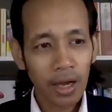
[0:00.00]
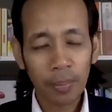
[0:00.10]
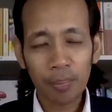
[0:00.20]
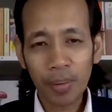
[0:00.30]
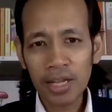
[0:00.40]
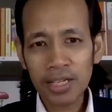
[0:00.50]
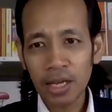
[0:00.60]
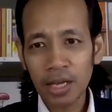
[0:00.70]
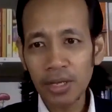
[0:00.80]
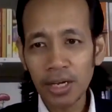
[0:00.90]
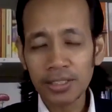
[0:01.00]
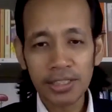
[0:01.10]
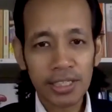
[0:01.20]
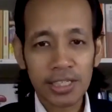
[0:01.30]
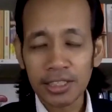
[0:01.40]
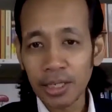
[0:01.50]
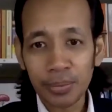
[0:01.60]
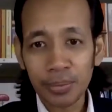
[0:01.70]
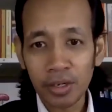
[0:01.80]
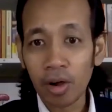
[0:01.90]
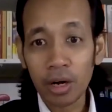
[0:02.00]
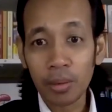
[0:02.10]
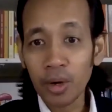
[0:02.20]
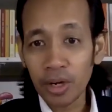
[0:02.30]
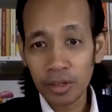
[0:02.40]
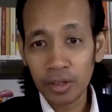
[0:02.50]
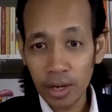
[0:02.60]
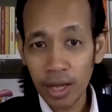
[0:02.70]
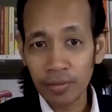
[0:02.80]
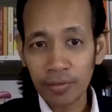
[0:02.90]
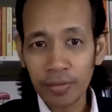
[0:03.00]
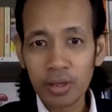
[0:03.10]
a past can be a, uh, just a chapter or a book in your life.